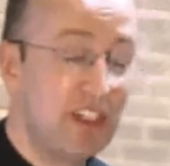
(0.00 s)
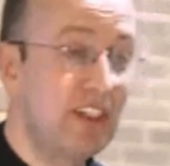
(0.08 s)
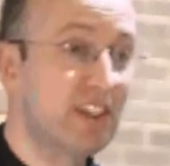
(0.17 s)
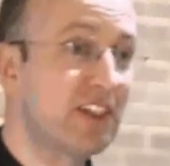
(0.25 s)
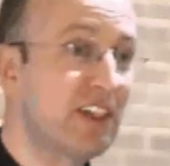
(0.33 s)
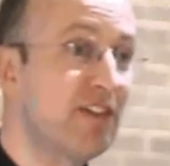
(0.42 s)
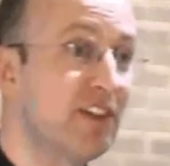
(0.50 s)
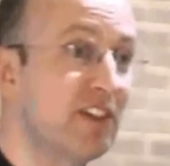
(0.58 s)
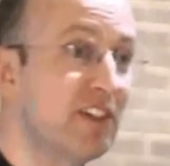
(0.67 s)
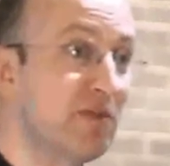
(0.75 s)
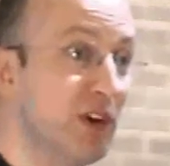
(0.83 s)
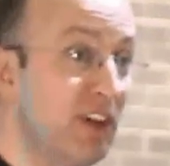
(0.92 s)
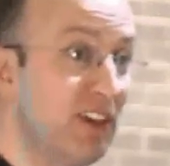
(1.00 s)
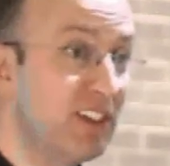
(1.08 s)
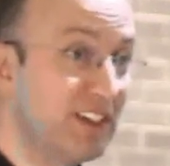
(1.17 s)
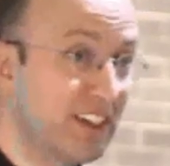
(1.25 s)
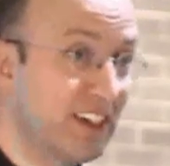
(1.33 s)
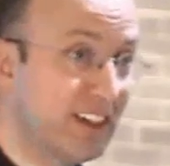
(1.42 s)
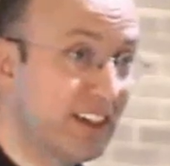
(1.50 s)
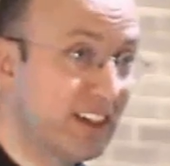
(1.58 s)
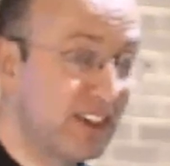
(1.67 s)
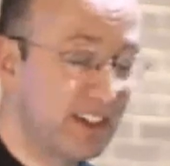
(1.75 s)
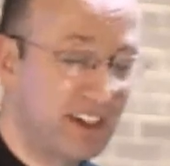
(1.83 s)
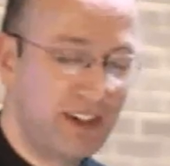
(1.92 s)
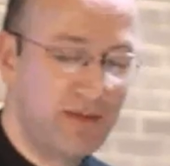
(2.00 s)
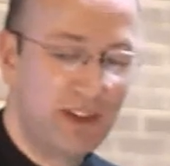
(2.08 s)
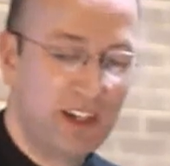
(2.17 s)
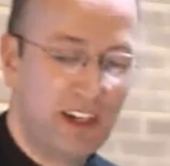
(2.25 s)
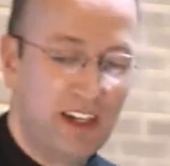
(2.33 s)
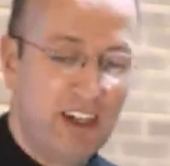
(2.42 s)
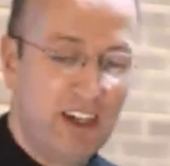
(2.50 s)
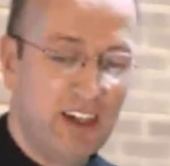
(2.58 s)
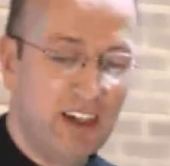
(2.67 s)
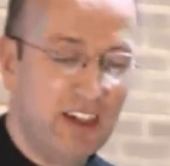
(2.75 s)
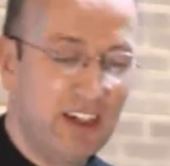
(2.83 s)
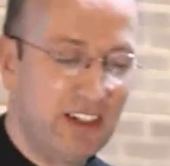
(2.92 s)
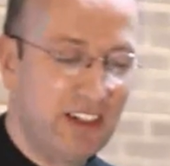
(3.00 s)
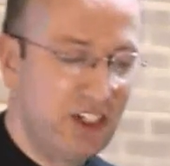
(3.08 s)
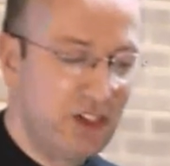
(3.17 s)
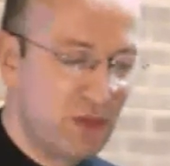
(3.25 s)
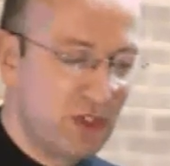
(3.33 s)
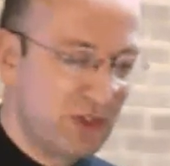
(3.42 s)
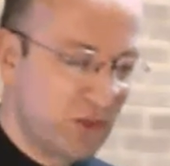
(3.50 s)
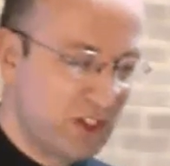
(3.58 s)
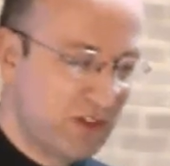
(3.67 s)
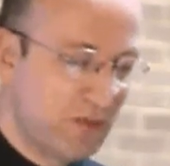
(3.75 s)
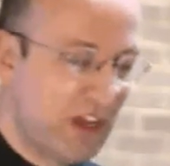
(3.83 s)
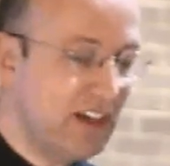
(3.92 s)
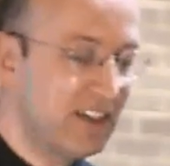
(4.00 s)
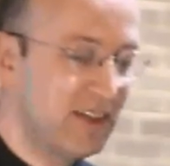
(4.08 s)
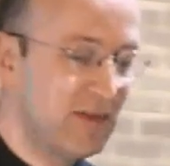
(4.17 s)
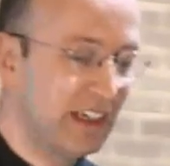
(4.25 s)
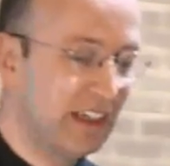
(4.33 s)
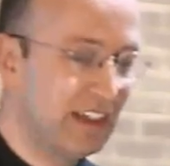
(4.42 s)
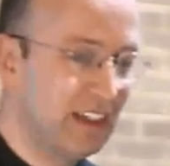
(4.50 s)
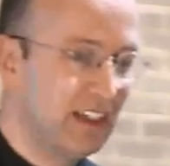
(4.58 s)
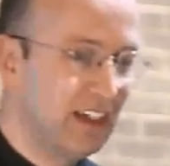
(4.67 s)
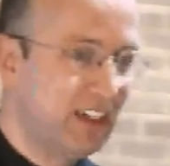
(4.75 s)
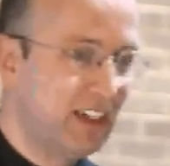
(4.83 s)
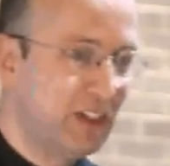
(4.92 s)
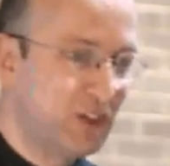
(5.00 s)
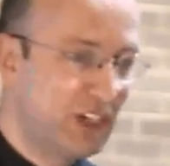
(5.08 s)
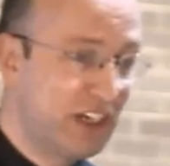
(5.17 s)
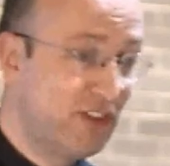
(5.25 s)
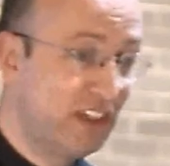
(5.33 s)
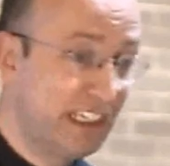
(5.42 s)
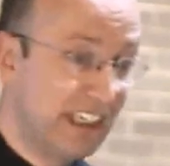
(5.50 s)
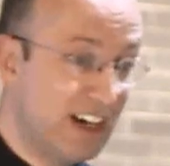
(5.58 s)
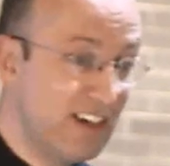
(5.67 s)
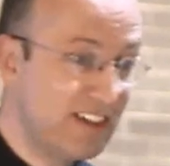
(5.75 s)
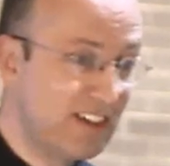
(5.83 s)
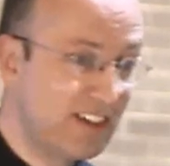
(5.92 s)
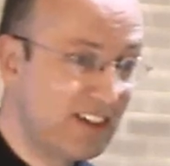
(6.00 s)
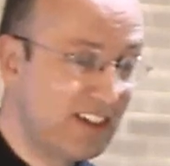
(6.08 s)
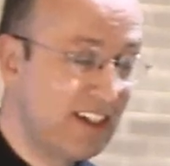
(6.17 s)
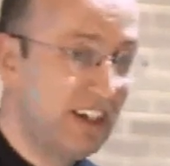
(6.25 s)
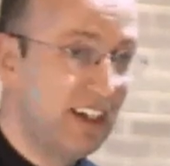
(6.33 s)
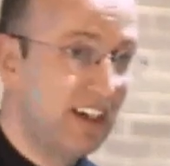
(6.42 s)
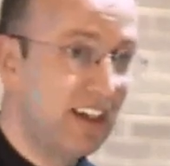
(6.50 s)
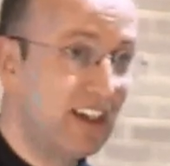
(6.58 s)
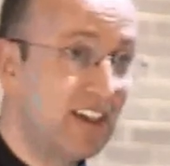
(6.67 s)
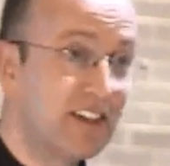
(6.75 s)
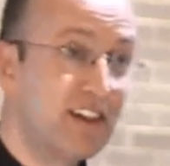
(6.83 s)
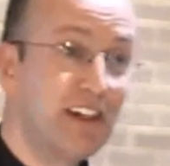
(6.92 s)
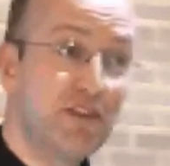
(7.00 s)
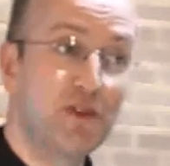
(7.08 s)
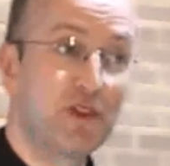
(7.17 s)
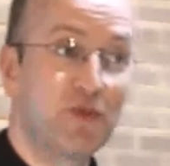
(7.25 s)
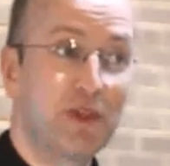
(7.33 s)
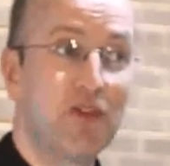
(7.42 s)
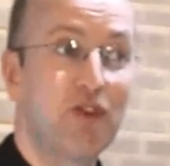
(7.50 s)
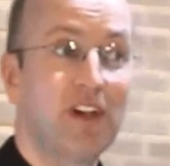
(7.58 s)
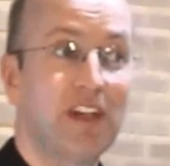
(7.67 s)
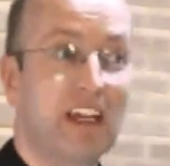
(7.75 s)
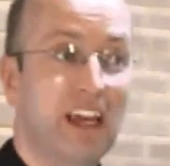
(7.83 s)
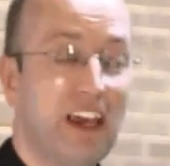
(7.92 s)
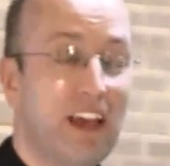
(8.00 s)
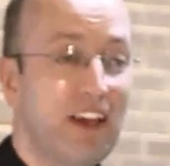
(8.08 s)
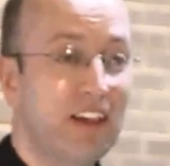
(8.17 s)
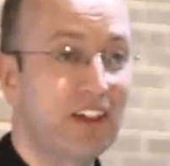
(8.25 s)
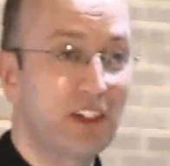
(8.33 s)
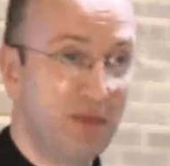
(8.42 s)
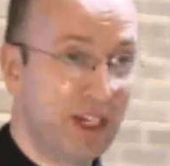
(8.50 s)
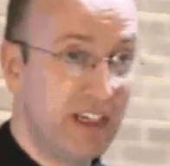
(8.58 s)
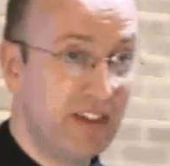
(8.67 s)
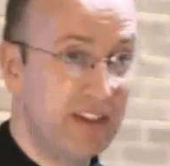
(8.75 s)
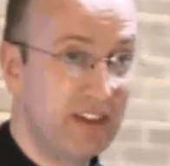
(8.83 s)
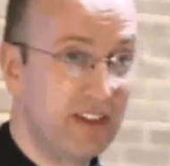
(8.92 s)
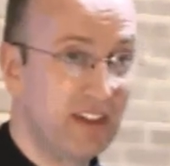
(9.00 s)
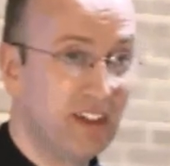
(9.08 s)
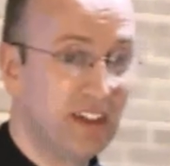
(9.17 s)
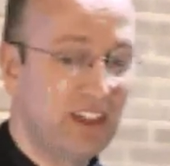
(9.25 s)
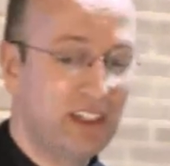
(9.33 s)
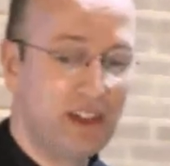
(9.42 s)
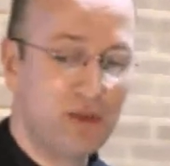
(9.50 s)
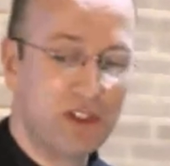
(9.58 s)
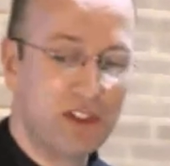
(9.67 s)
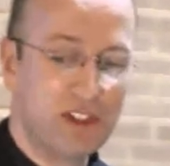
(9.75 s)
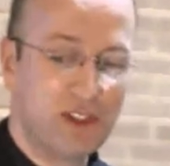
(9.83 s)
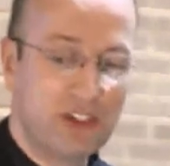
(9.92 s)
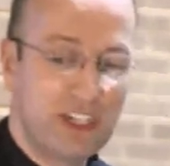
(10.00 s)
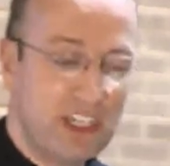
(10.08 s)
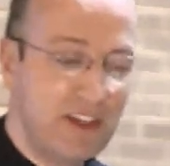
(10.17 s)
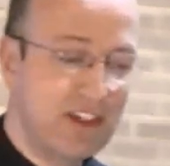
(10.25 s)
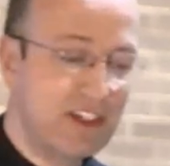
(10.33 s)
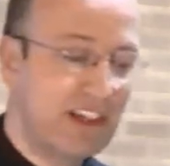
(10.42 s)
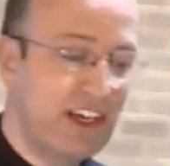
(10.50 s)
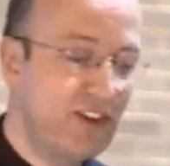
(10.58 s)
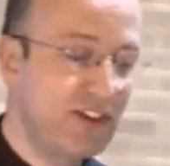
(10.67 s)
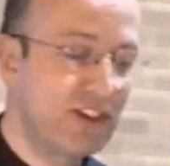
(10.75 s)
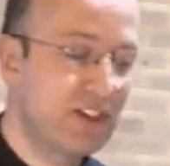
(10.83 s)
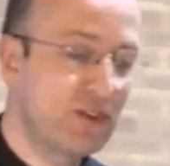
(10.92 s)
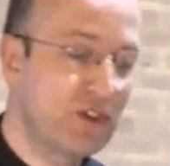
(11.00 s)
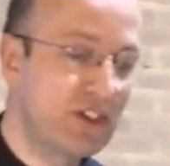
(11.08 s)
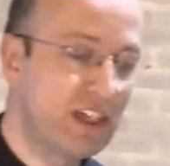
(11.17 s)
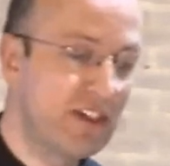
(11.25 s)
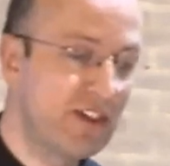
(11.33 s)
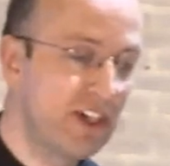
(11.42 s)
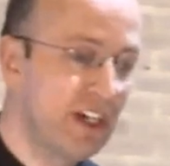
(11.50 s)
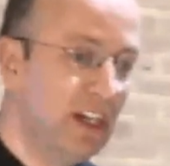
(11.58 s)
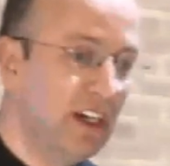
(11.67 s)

still in the St. Vincent de Paul Society at this time, and the Legion was blossoming. And he's trying to run these hostels, and his life was being run at a hectic pace. You see any of his letters of those days,